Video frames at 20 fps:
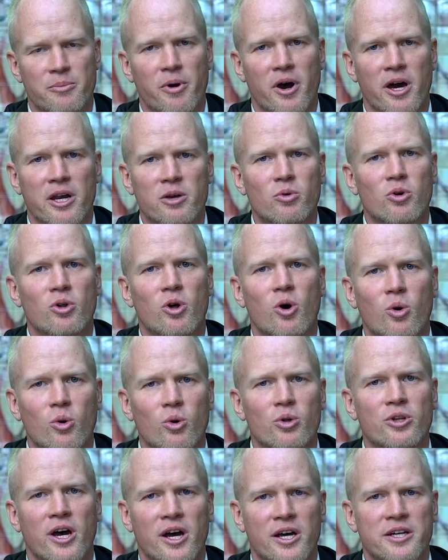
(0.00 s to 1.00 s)
body will
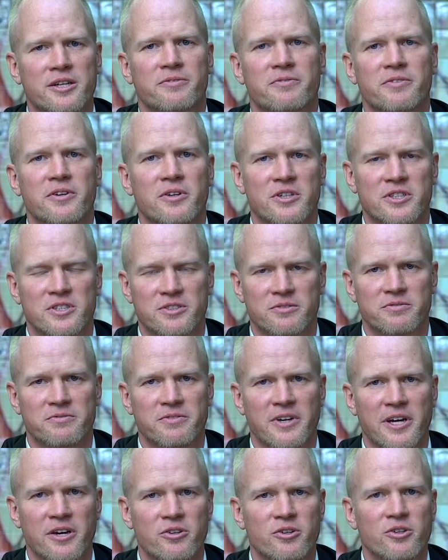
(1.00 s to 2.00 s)
hold on to feelings of
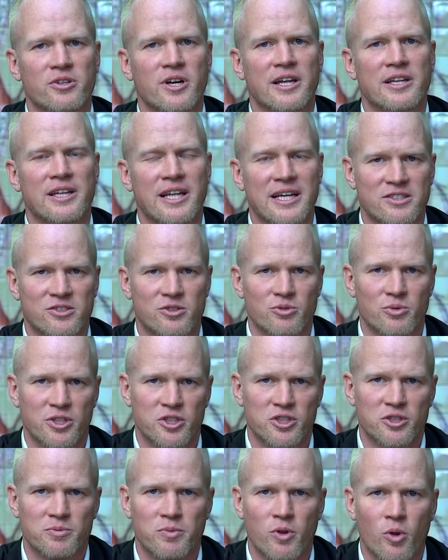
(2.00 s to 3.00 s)
failure unless you
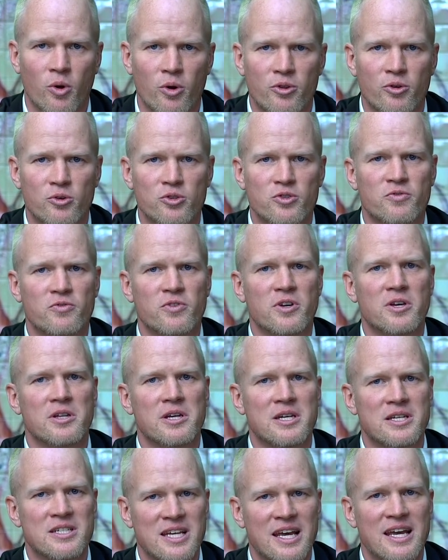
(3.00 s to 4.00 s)
explore those
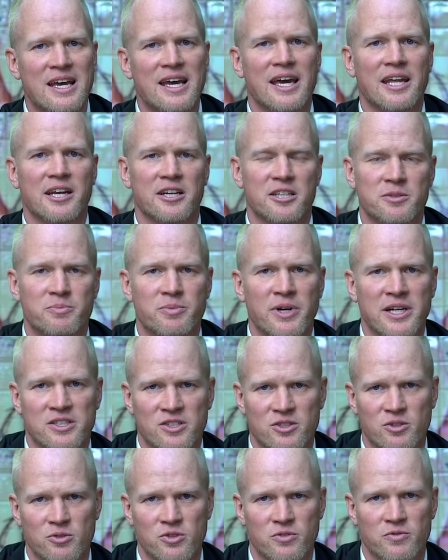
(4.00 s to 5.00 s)
feelings and
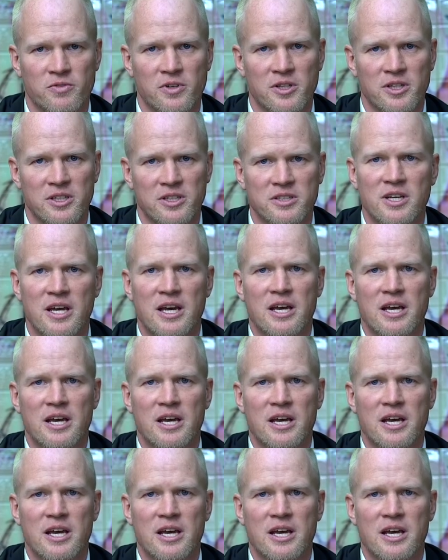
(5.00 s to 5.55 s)
express those feelings.